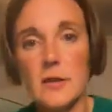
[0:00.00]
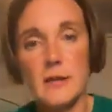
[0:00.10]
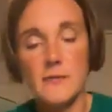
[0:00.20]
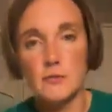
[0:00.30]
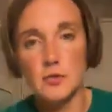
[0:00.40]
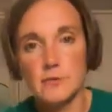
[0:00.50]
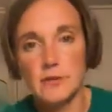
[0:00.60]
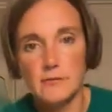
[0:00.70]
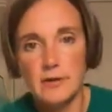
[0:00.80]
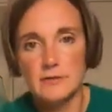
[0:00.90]
if you're
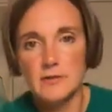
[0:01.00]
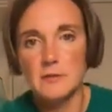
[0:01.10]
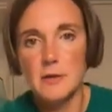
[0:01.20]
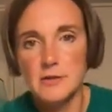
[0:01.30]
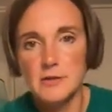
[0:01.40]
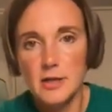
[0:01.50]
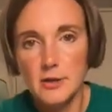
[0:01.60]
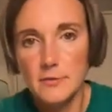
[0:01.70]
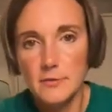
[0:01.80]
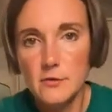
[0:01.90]
touring around in a
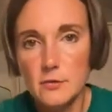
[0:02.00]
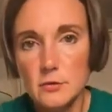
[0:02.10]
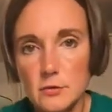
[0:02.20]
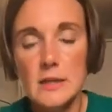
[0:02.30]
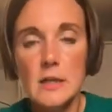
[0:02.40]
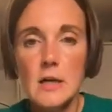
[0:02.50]
motorhome, of course.